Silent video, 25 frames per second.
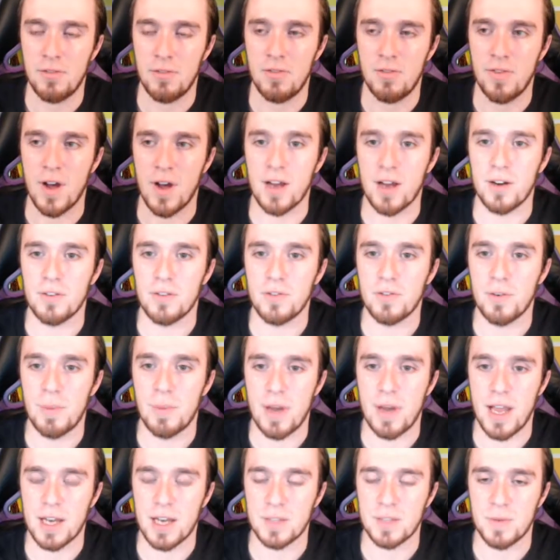fodder for my
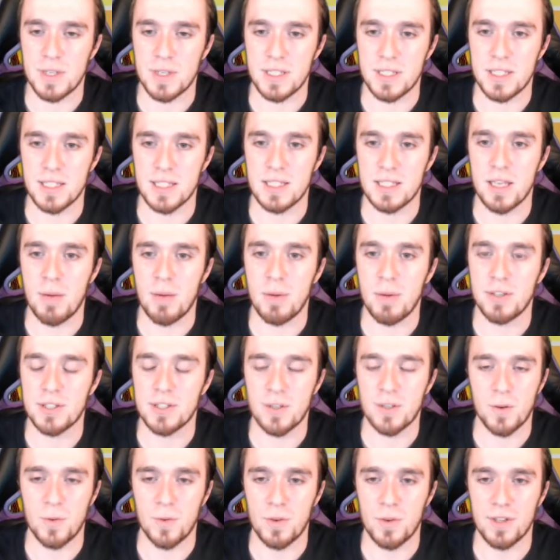XYZ summon,
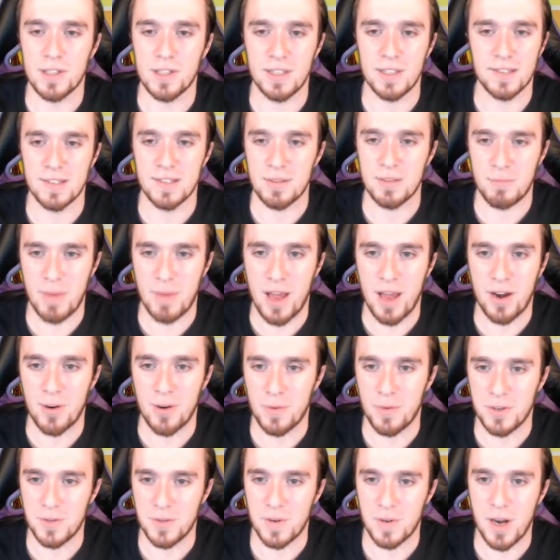so it really doesn't matter
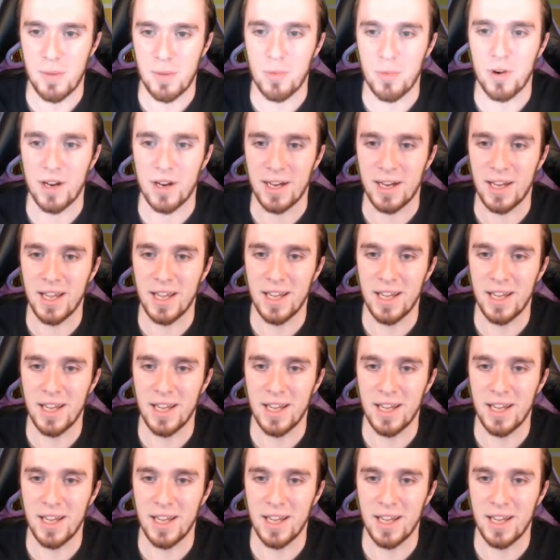which one I bring.